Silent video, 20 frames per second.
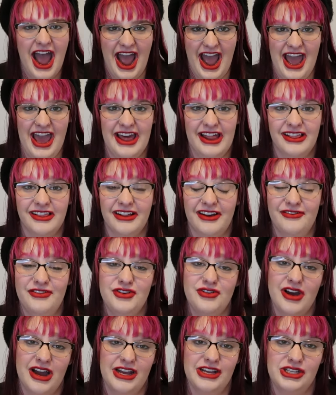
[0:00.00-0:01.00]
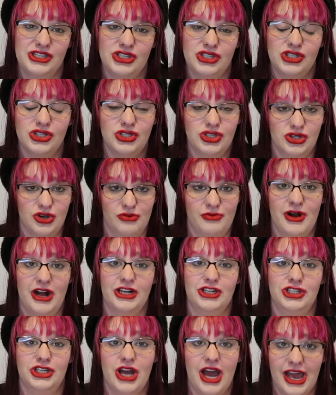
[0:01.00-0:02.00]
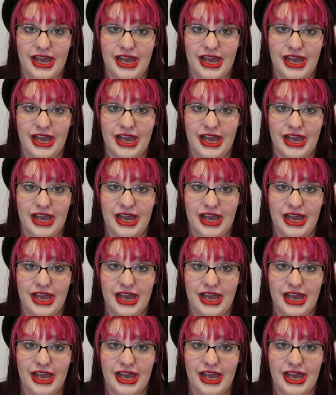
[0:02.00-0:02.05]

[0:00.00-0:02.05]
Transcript: I love you guys so much.